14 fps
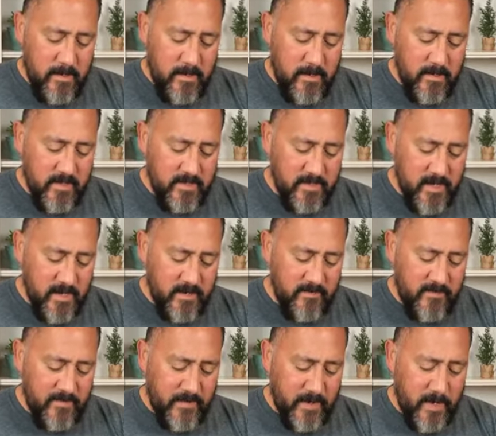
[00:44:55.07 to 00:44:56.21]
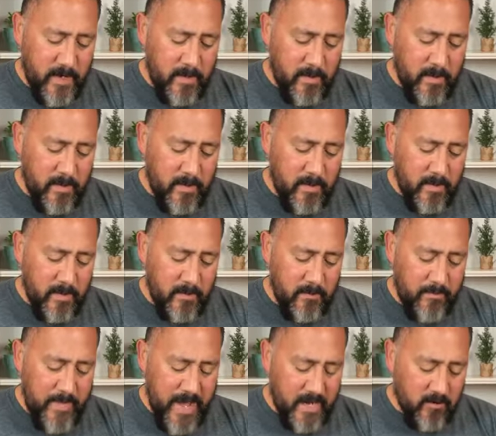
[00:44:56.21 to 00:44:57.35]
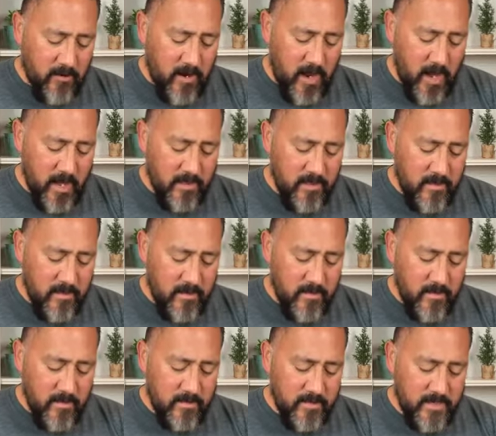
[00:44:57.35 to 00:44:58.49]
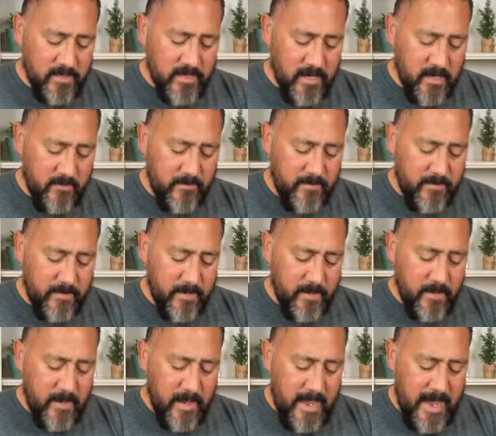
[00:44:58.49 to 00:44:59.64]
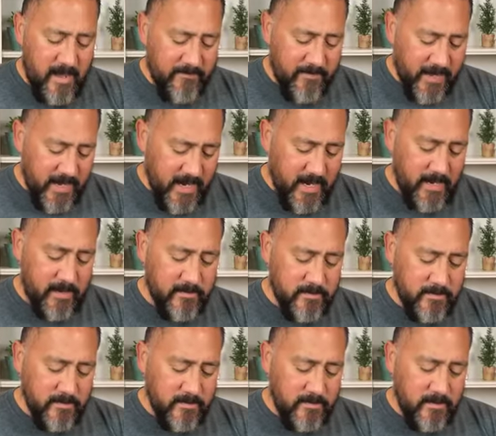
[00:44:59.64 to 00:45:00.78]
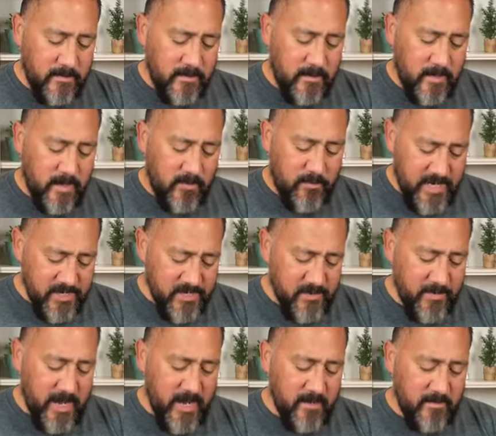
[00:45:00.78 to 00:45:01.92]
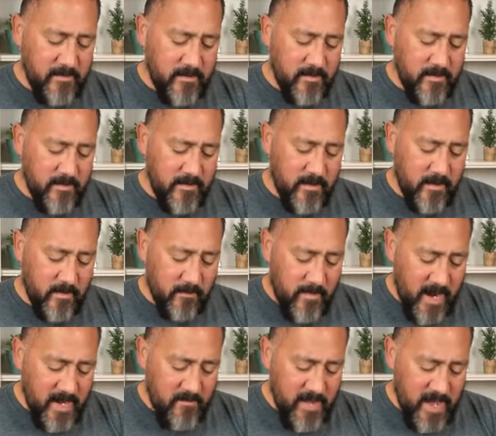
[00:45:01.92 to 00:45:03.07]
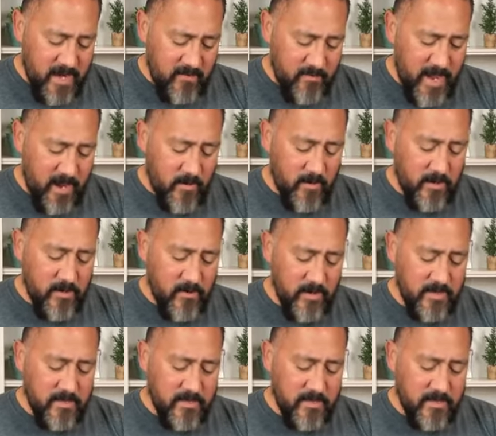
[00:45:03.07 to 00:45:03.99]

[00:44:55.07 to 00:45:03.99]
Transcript: the son of Bechorath, the son of Aphiah, a Benjamite, a mighty man of power. Notice